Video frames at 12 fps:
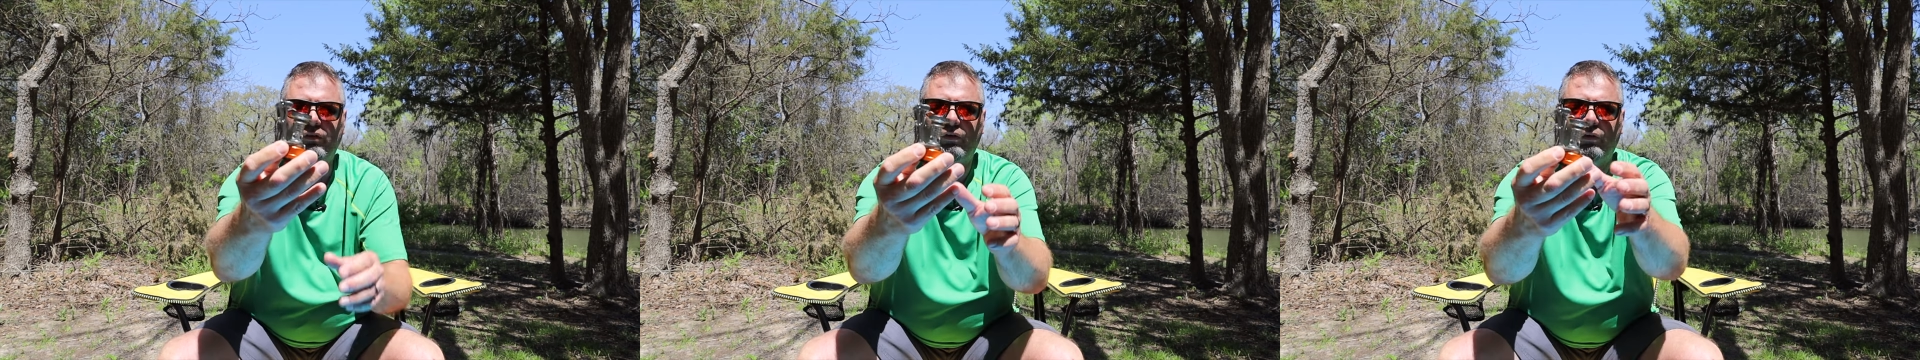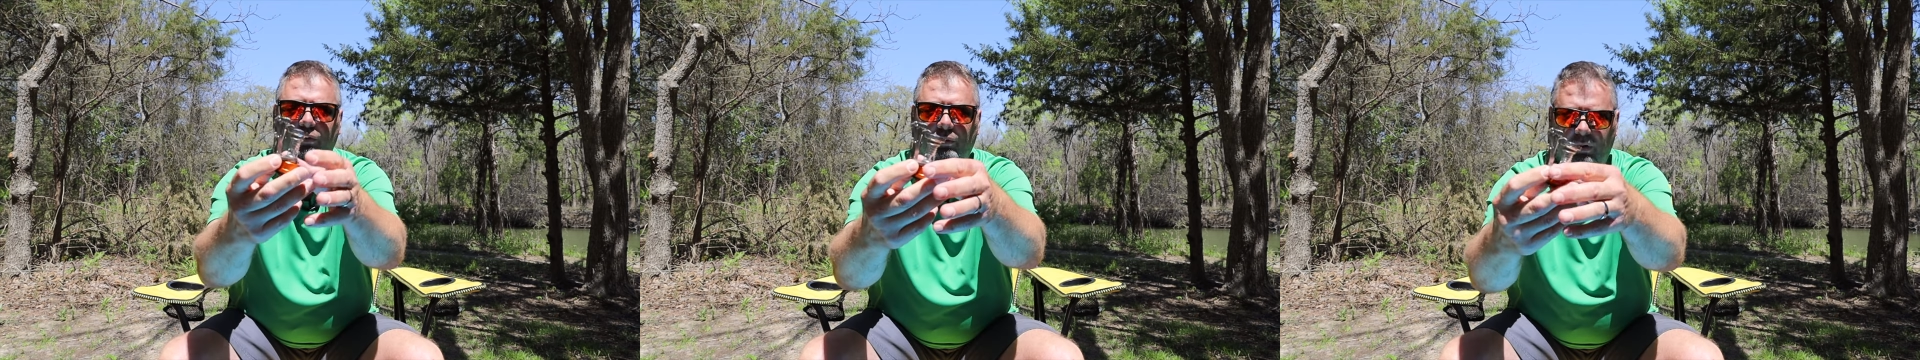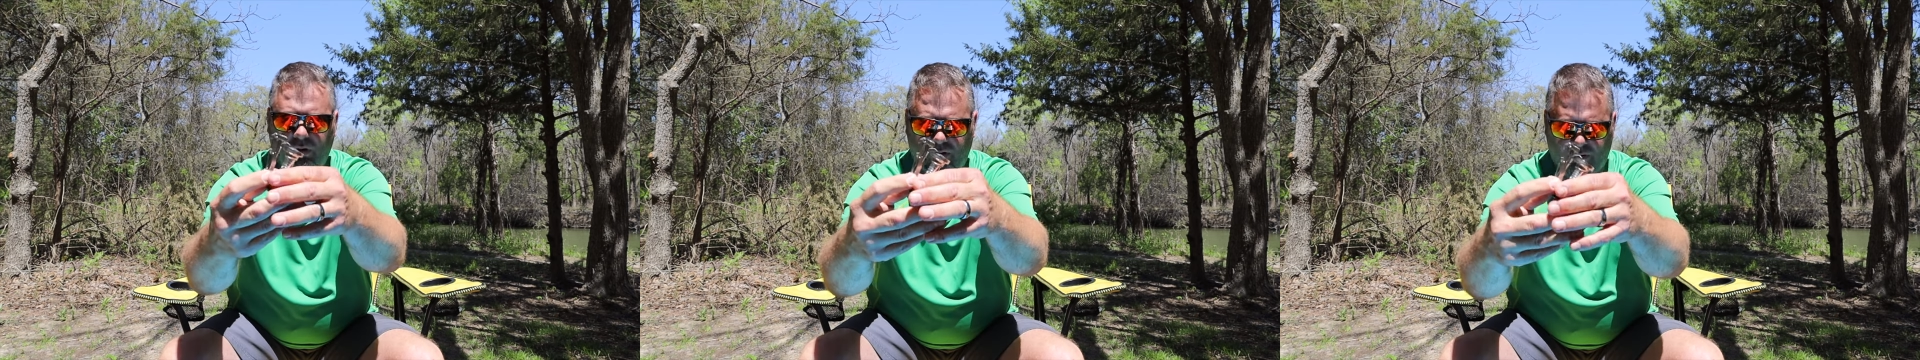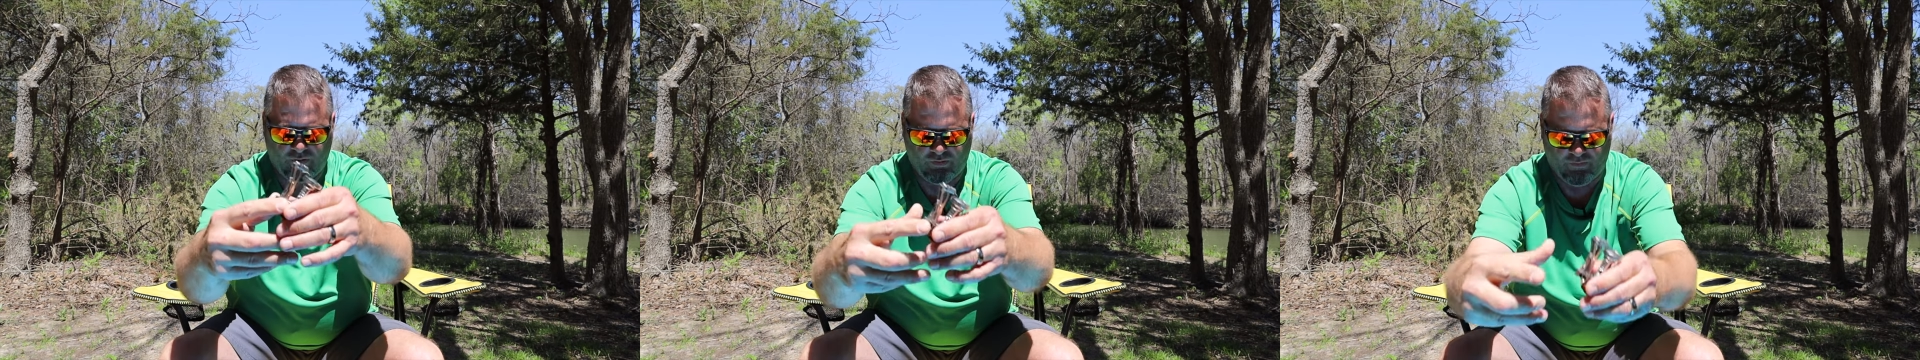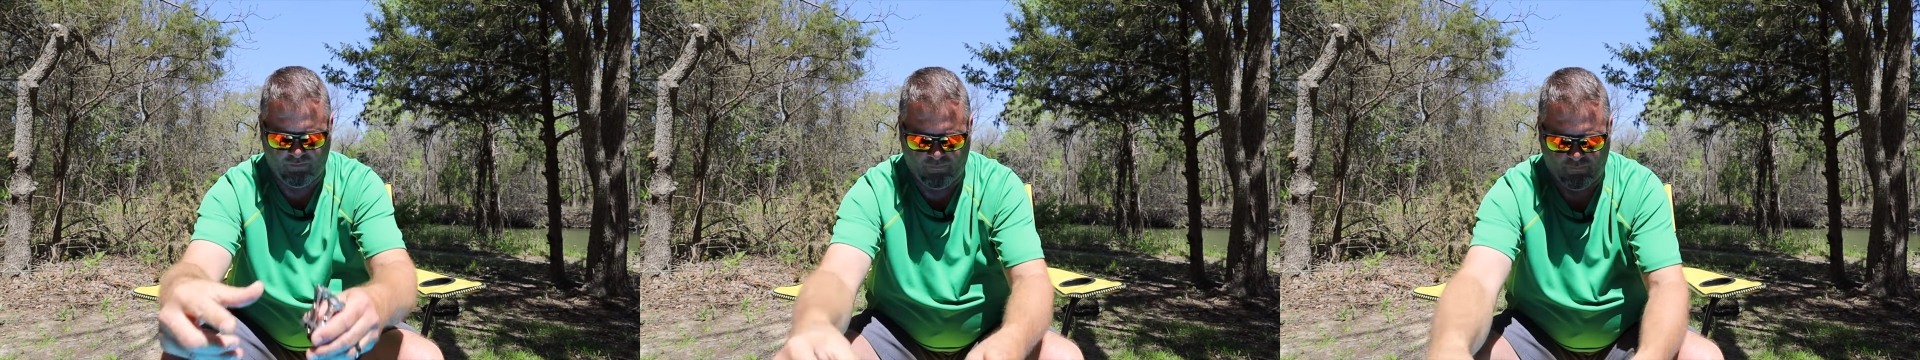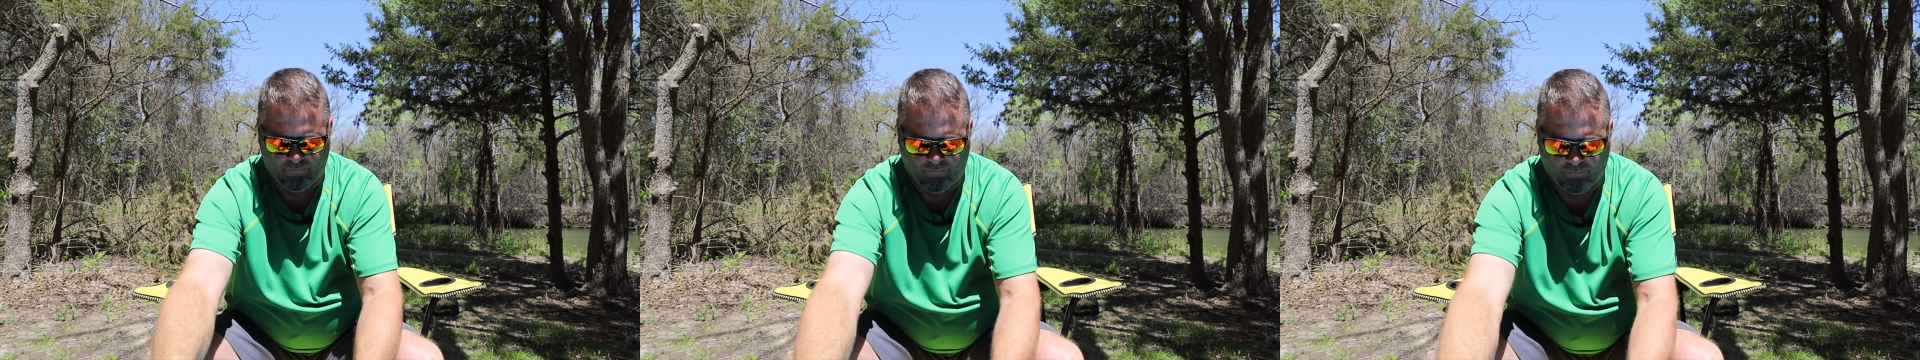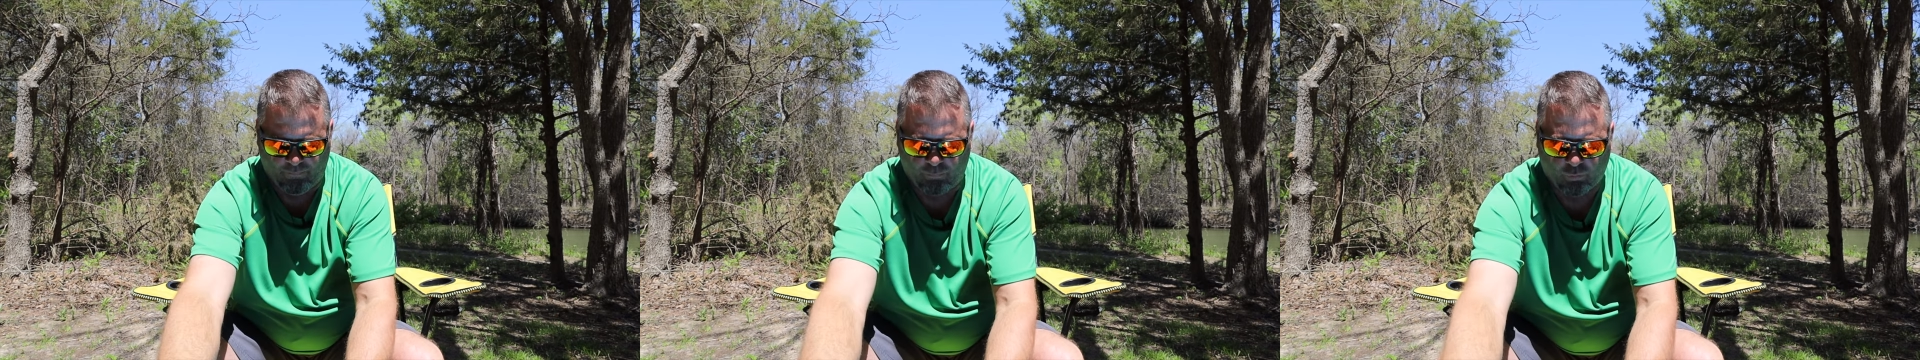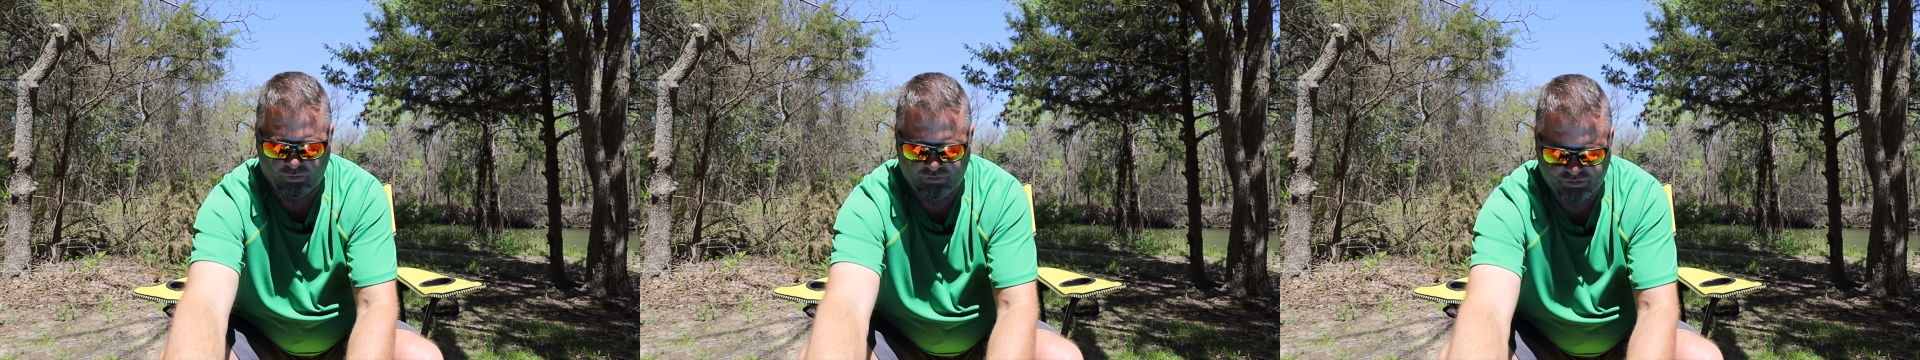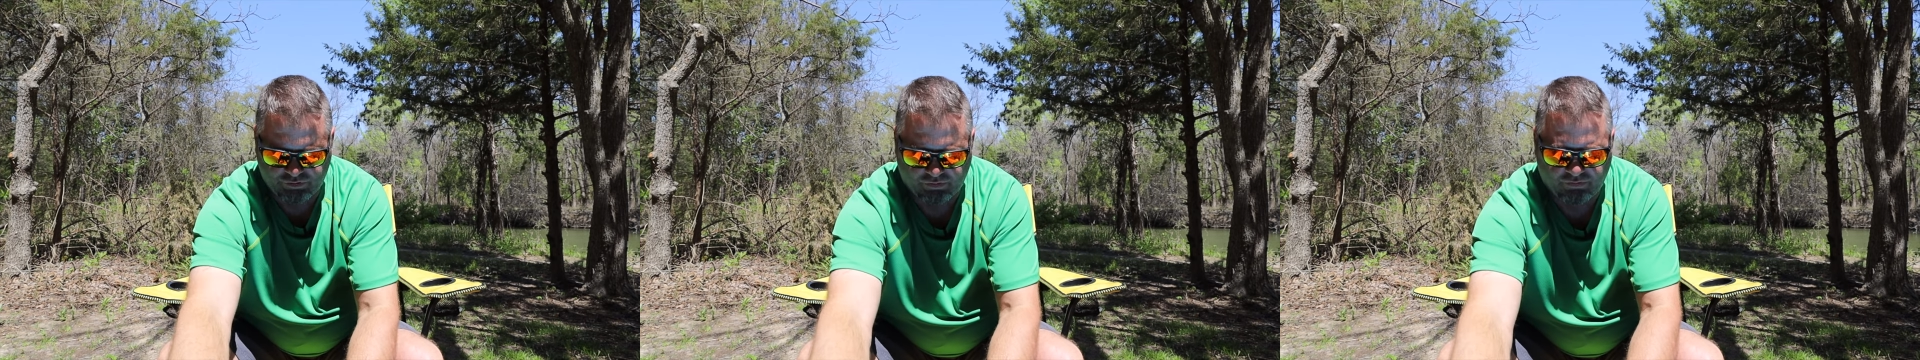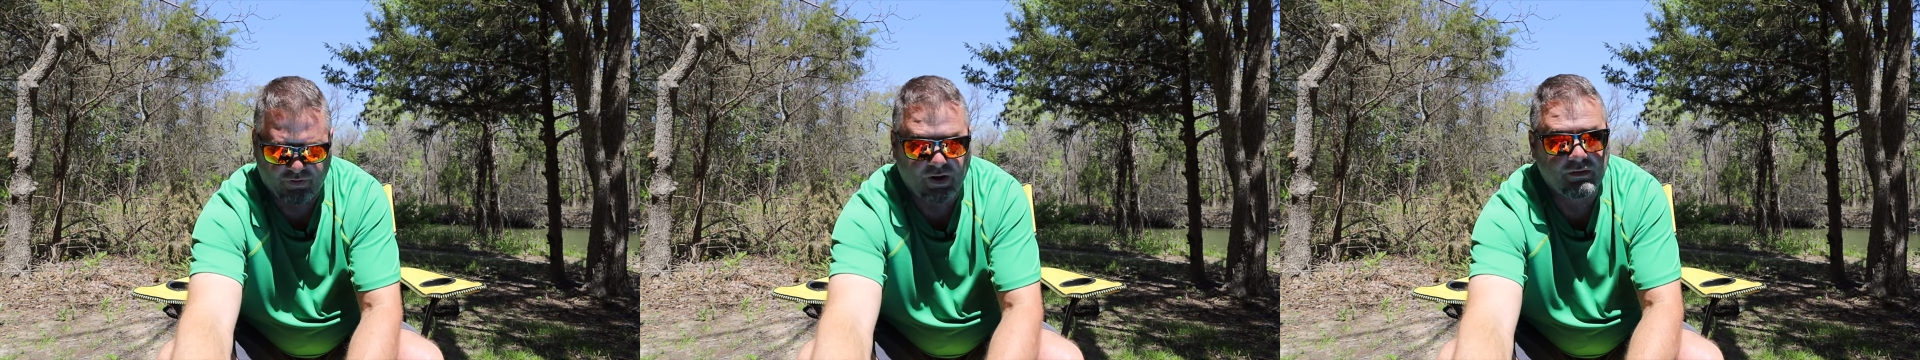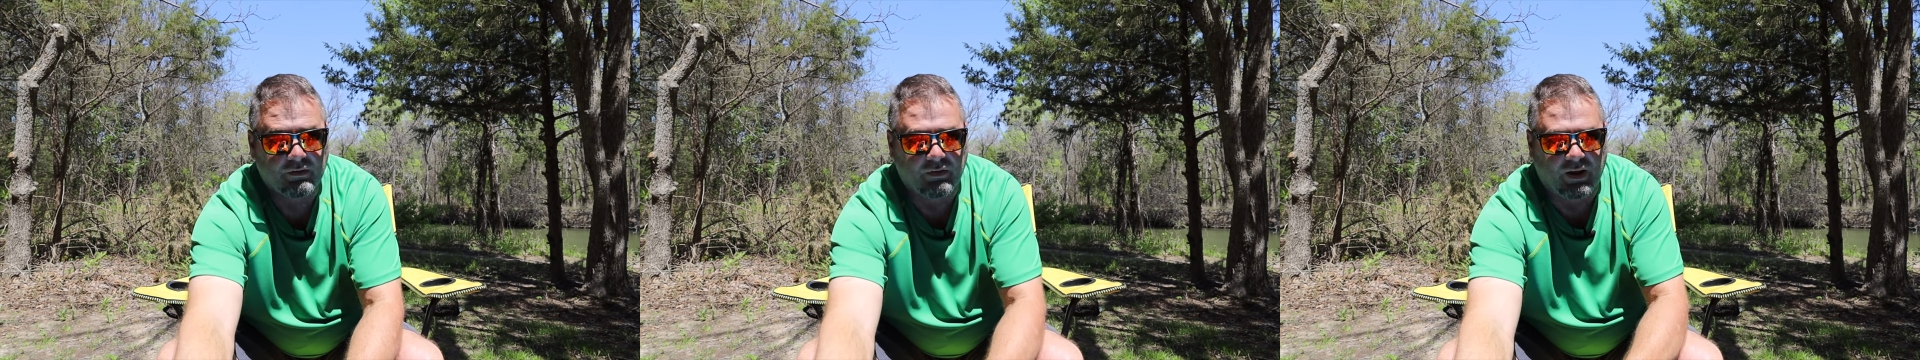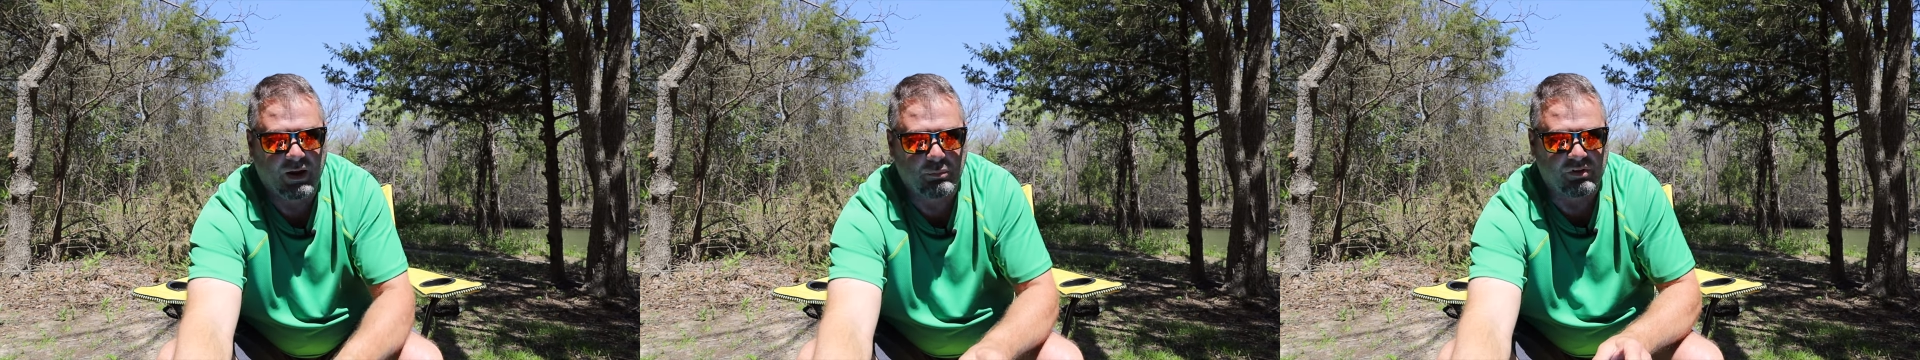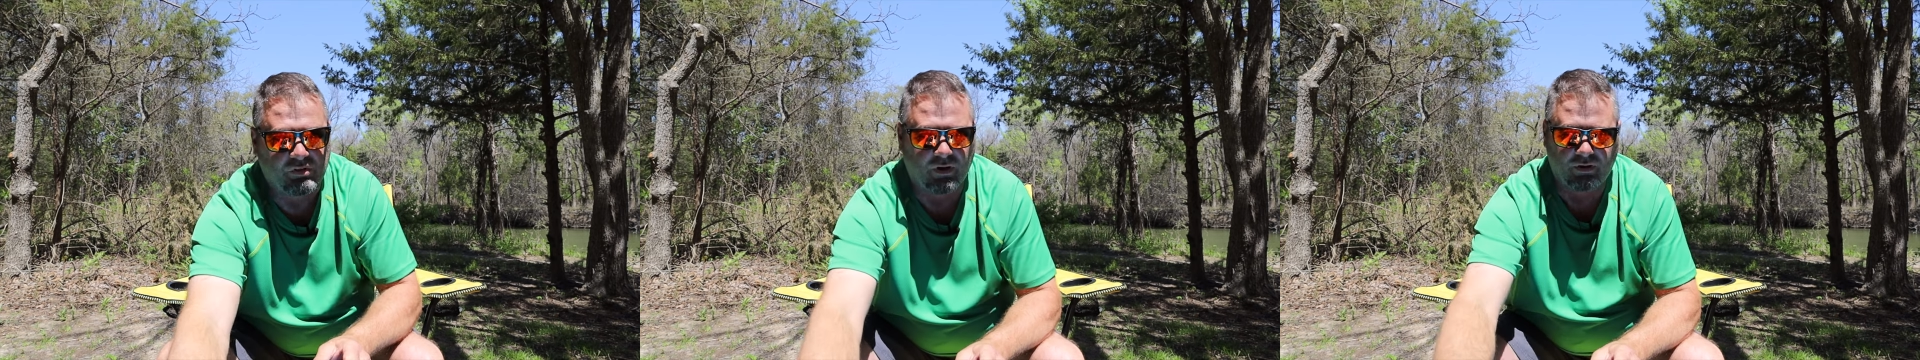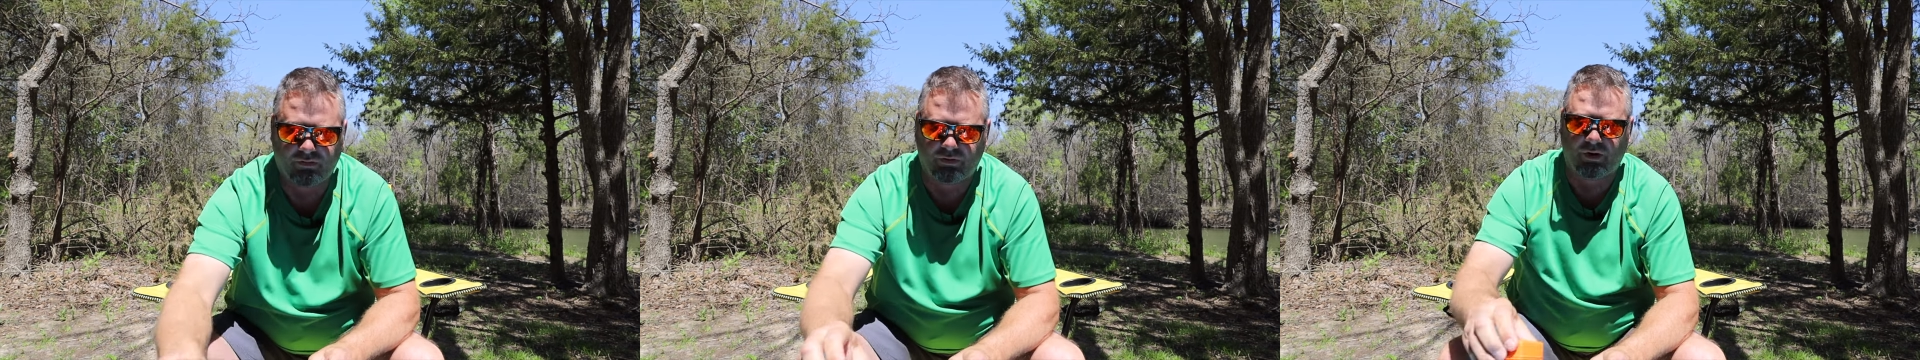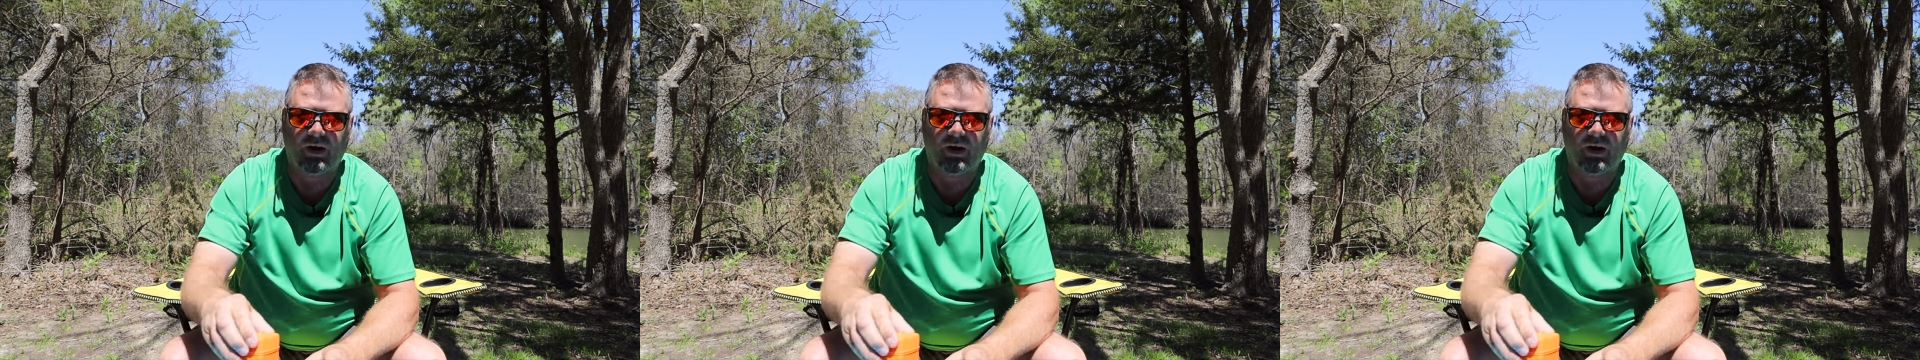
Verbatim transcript: to the ones that you can find on Amazon for